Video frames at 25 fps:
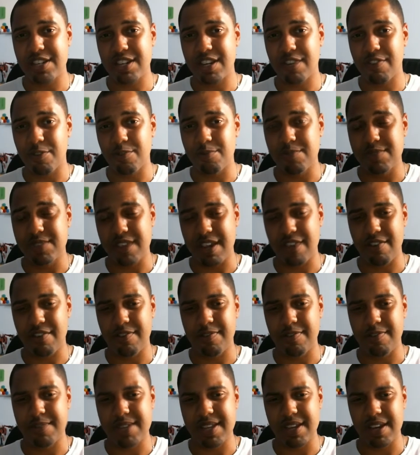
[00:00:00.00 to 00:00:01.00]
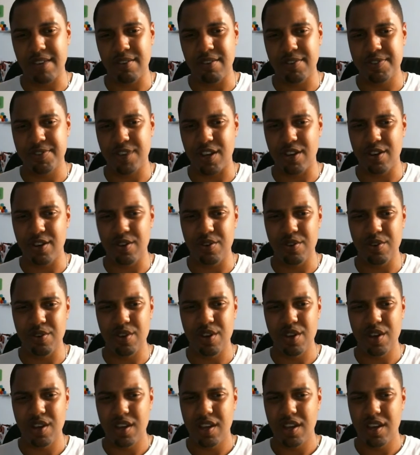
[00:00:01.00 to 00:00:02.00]
from Zeref himself, so
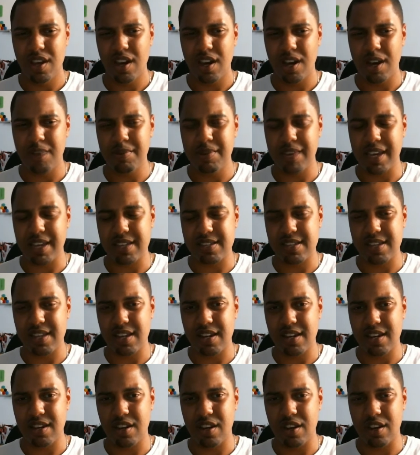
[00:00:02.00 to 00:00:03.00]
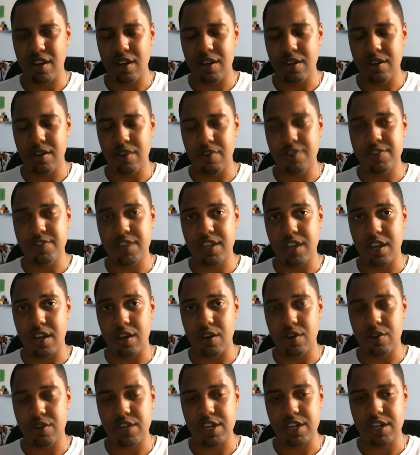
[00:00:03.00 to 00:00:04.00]
I'm guessing, and obviously,
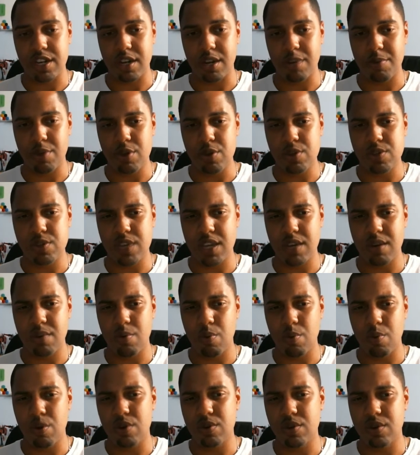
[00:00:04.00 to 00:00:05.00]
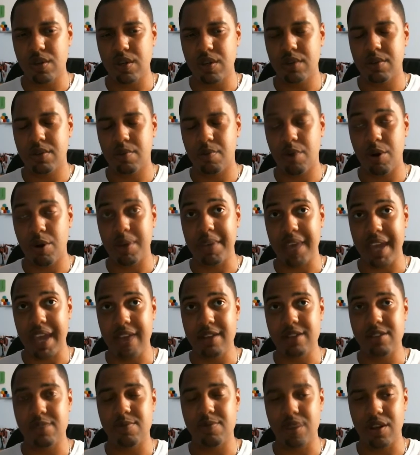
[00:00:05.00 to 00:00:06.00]
she ended up using what
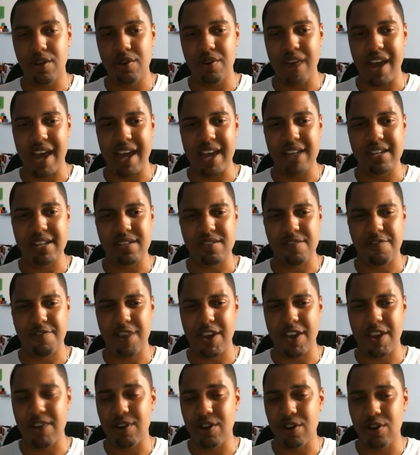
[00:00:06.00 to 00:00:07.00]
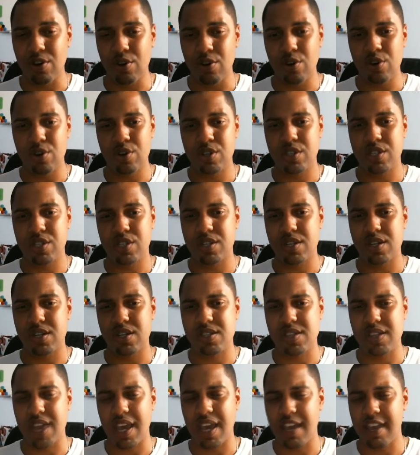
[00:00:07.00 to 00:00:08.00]
became to be known as fairy lore to
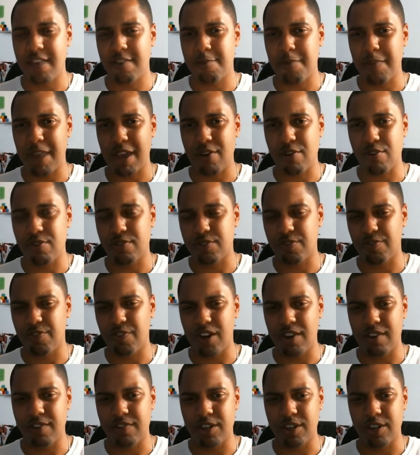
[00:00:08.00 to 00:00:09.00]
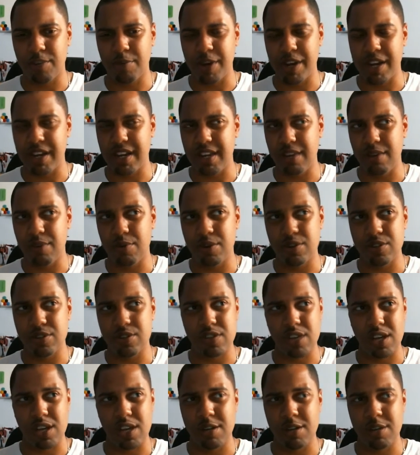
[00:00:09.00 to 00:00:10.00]
save Makarov's father when he was
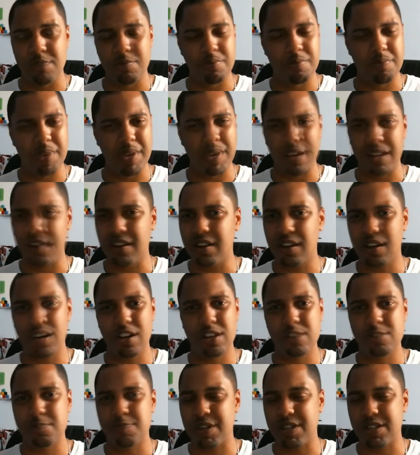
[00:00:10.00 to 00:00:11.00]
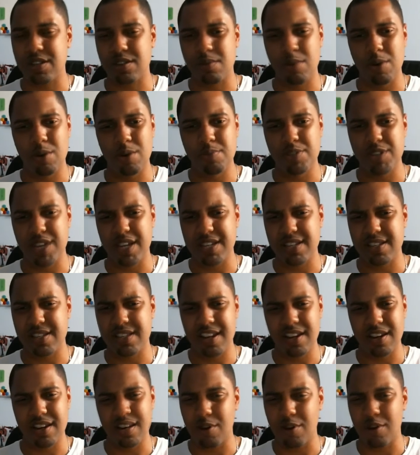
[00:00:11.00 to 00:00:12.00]
being cursed by some object and
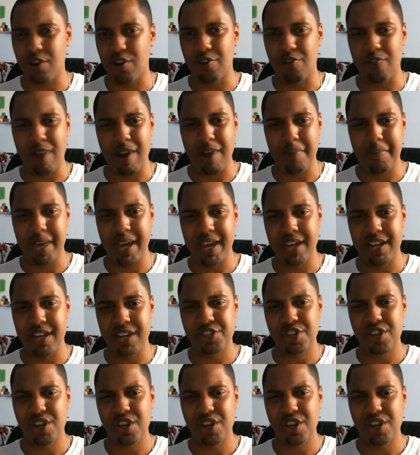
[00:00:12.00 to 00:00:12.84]
ended up going on a rampage.